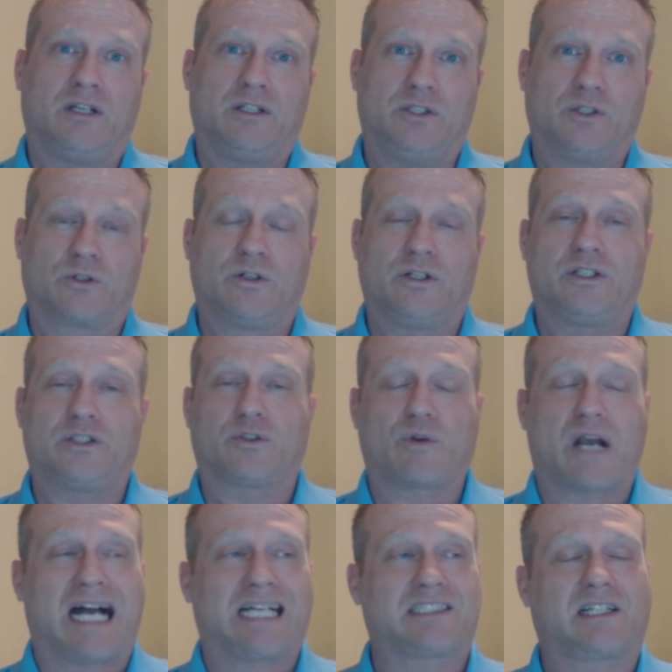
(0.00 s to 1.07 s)
you're going to
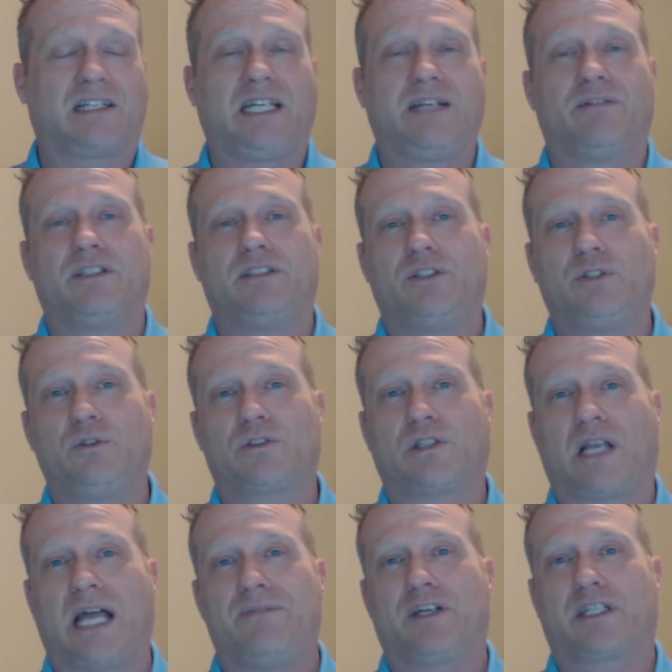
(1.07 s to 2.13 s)
drastically reduce
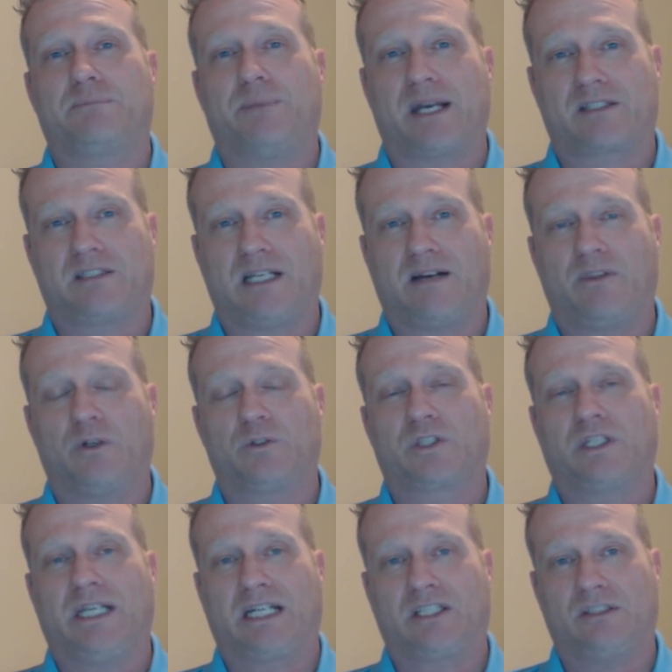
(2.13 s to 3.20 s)
life expectancy of those
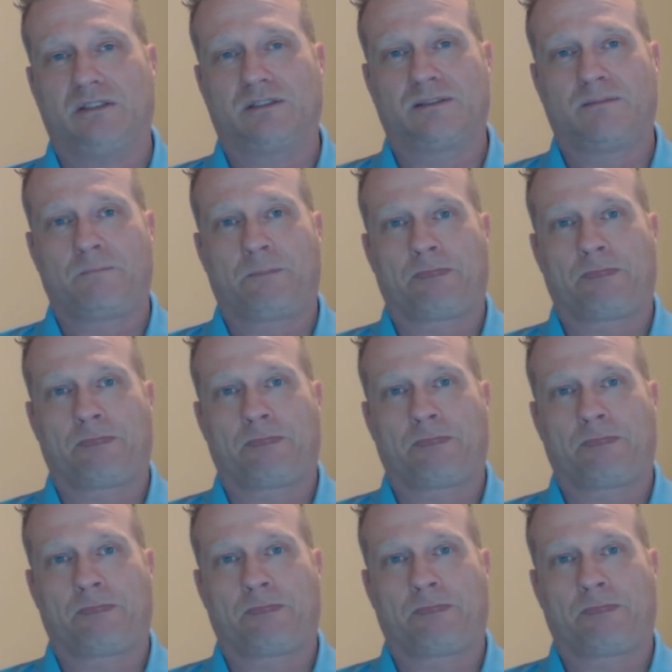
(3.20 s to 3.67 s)
connections.